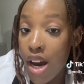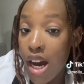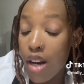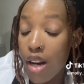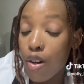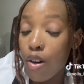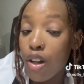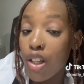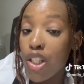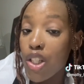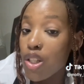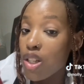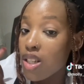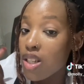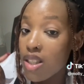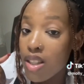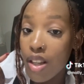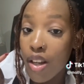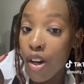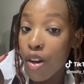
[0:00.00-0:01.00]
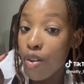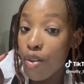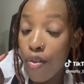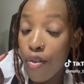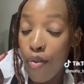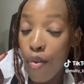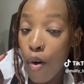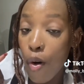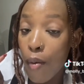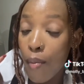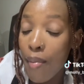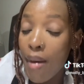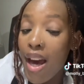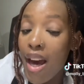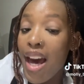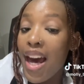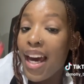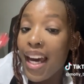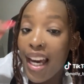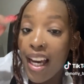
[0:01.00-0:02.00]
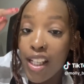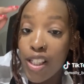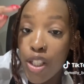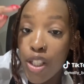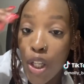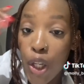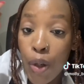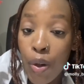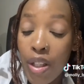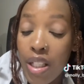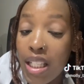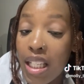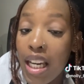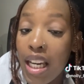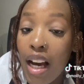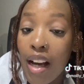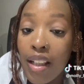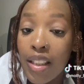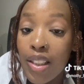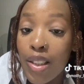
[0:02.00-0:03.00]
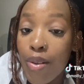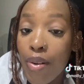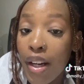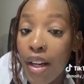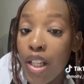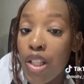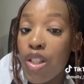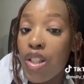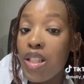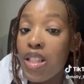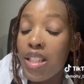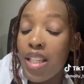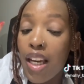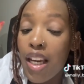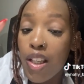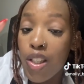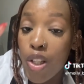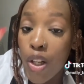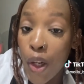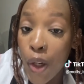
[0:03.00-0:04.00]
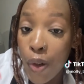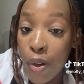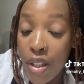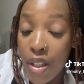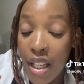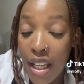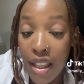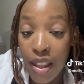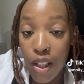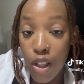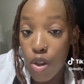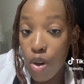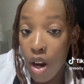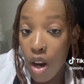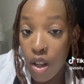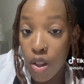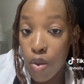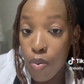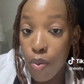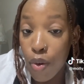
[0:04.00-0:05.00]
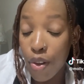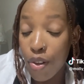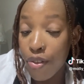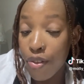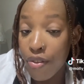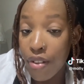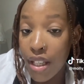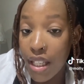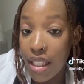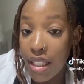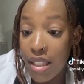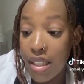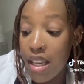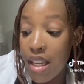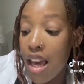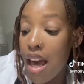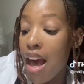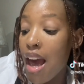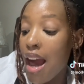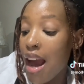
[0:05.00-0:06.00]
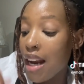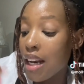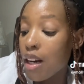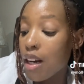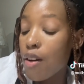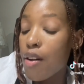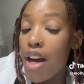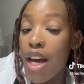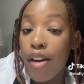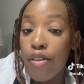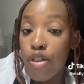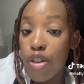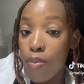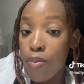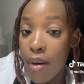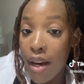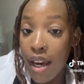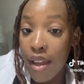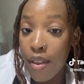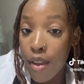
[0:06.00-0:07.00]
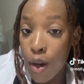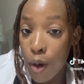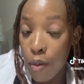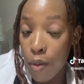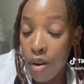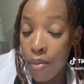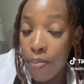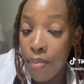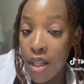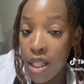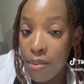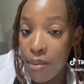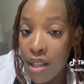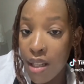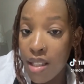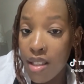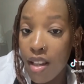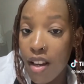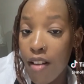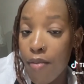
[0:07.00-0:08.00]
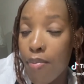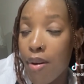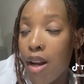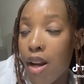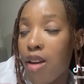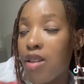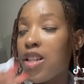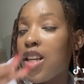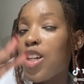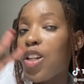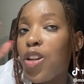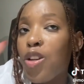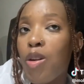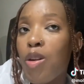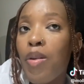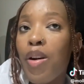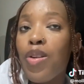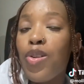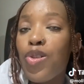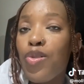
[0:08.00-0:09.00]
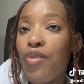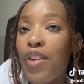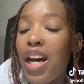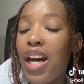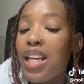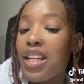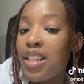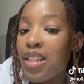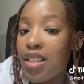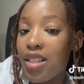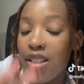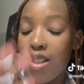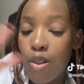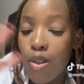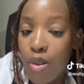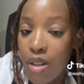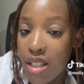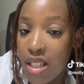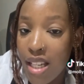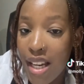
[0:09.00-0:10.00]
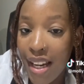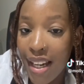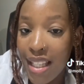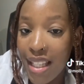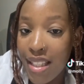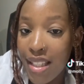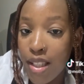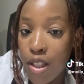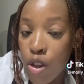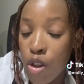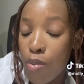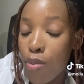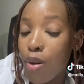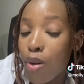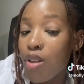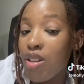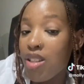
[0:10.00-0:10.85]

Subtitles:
on just the uniform, excluding alterations, excluding the transport fees, and now I have to buy the equipment myself. But I was like, you know what, it's fine. This was 10 years because